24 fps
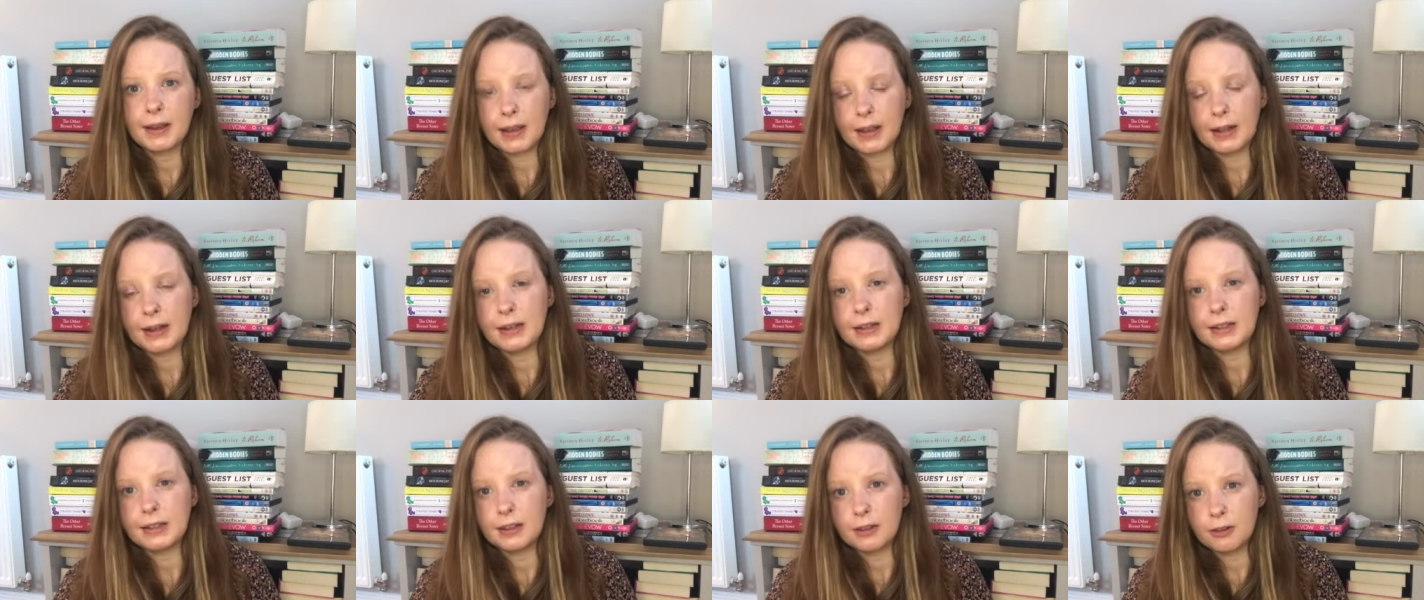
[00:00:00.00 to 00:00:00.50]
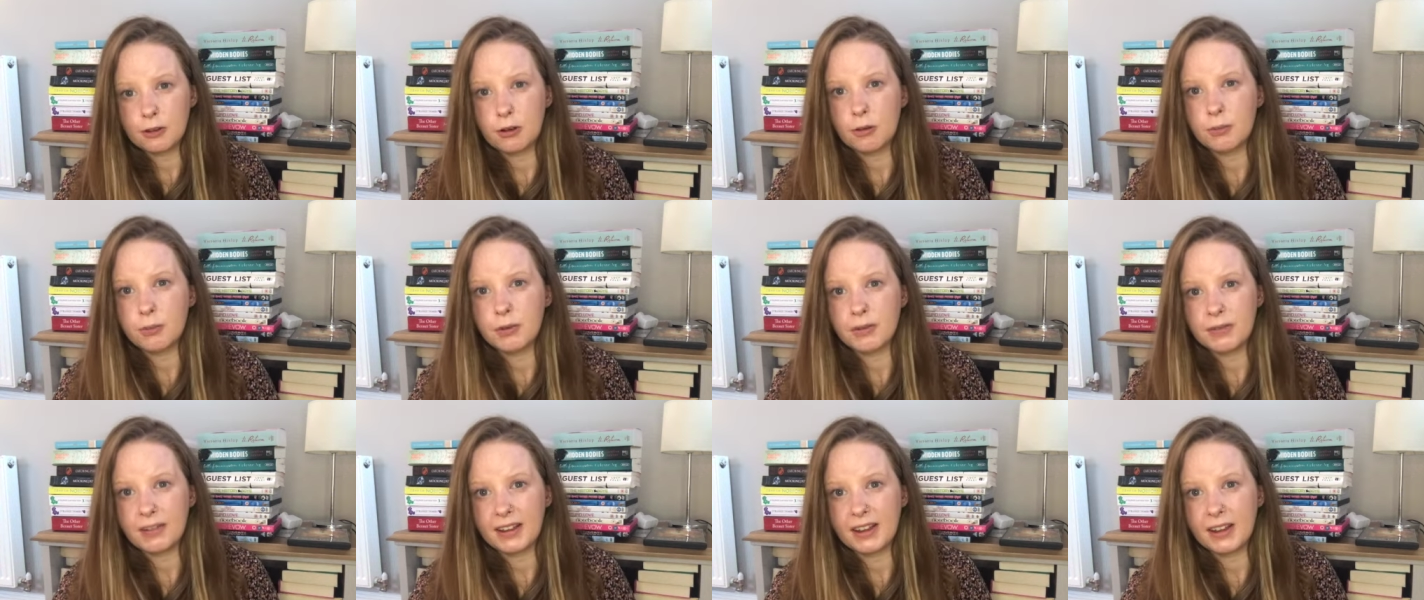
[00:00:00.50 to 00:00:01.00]
and it's a
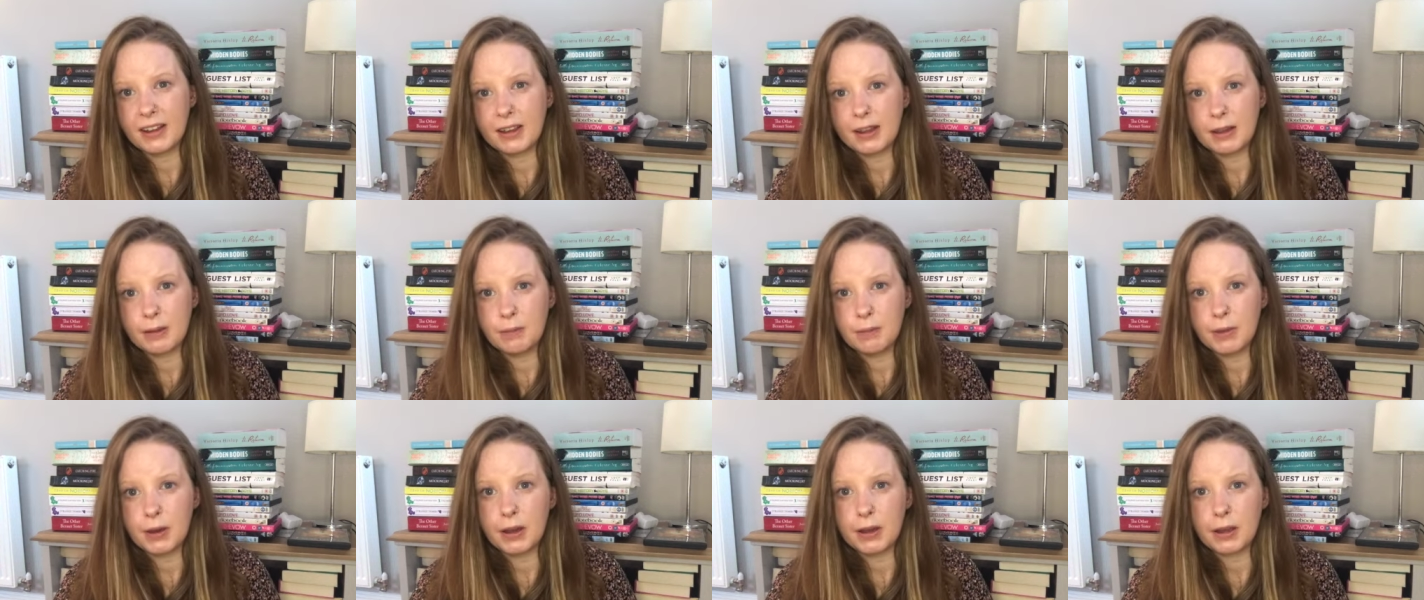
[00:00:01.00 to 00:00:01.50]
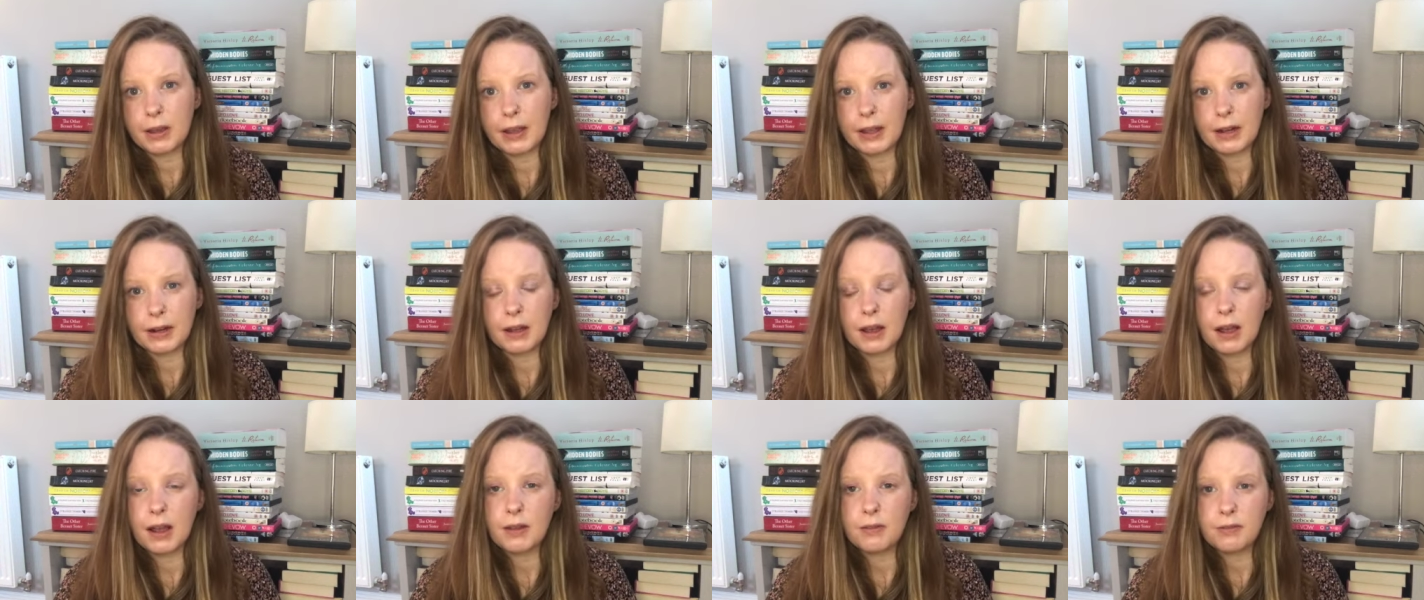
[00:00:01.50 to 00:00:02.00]
thought-provoking book, and
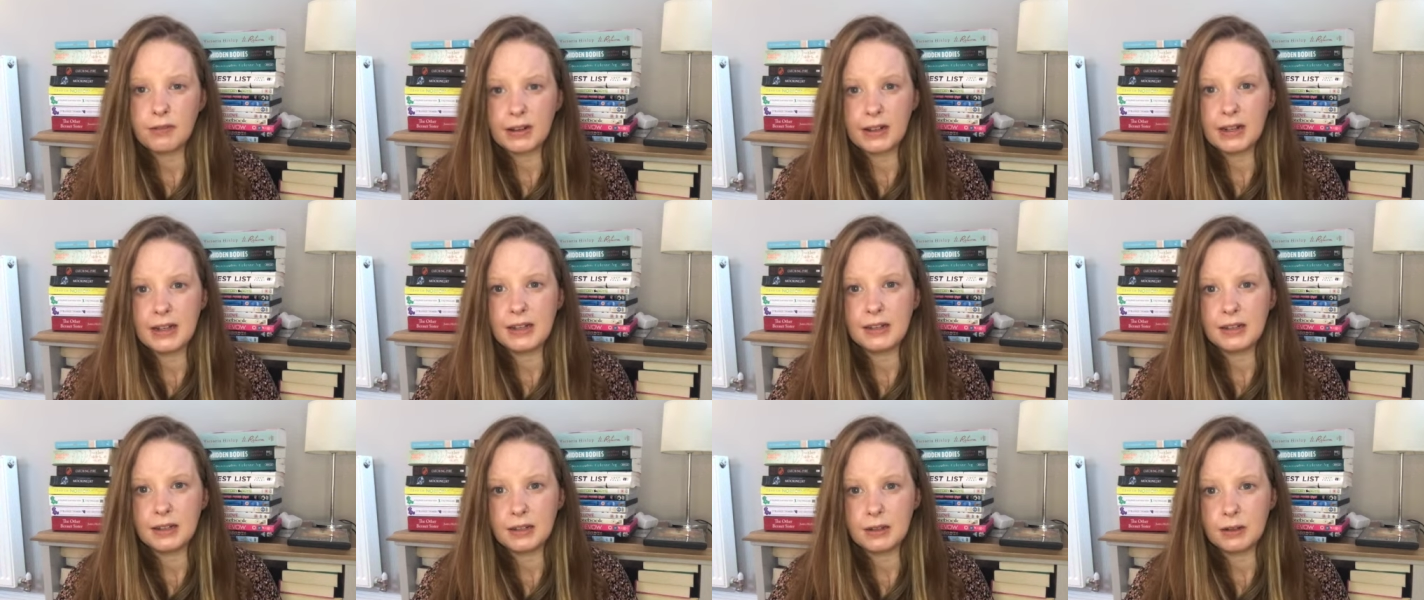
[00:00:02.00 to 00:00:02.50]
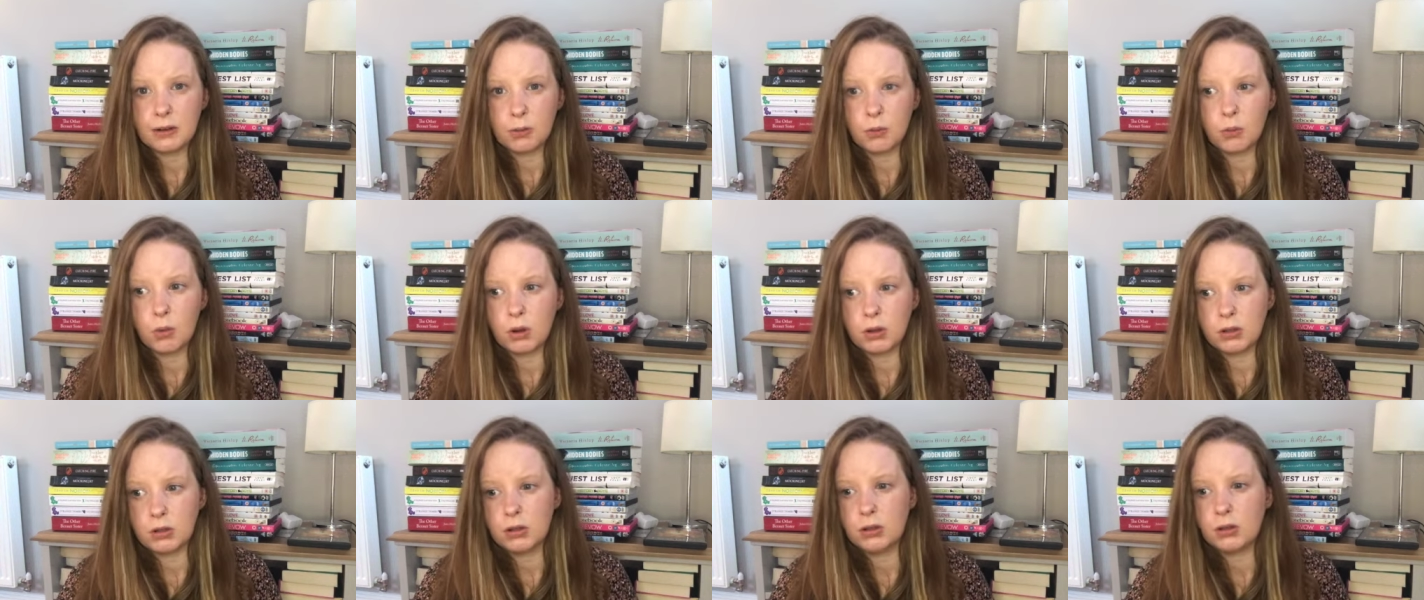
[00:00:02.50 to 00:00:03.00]
I really didn't
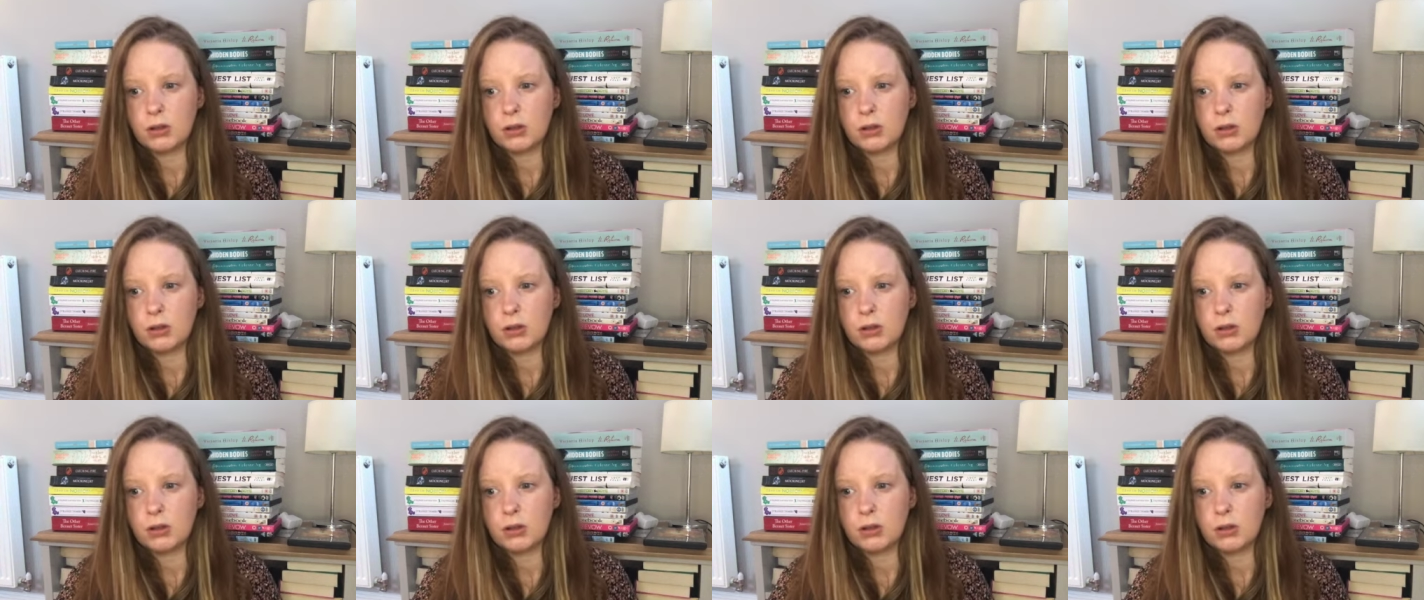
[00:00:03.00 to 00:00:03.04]
want,